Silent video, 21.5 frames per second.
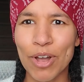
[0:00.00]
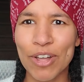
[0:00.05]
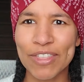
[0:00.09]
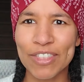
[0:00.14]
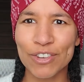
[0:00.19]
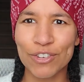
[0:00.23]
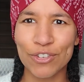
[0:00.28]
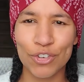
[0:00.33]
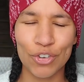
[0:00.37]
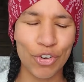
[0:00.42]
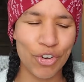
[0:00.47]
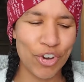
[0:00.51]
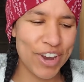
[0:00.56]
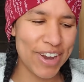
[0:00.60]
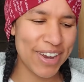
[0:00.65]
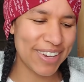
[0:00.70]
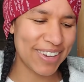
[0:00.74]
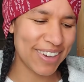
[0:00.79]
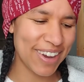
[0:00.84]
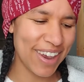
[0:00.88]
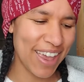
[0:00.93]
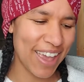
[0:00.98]
on the
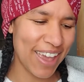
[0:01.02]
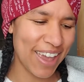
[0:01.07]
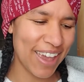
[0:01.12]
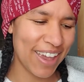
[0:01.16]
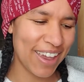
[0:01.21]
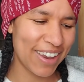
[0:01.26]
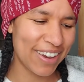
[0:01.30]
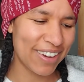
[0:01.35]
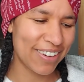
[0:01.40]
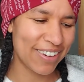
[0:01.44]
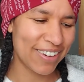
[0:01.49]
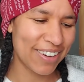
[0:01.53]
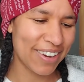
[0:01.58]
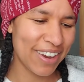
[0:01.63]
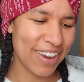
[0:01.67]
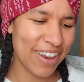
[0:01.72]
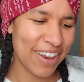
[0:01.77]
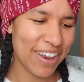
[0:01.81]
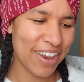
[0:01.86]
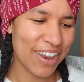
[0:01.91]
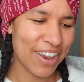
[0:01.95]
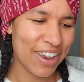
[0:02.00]
street, and
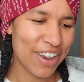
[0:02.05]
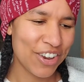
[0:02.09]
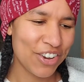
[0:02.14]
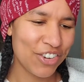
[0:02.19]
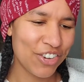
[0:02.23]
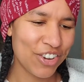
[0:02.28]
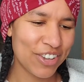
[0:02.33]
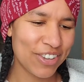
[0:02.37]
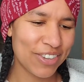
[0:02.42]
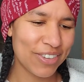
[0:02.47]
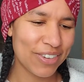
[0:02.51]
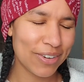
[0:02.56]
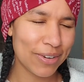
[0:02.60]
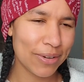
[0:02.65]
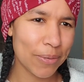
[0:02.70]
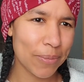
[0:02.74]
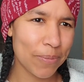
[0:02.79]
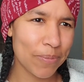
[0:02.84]
just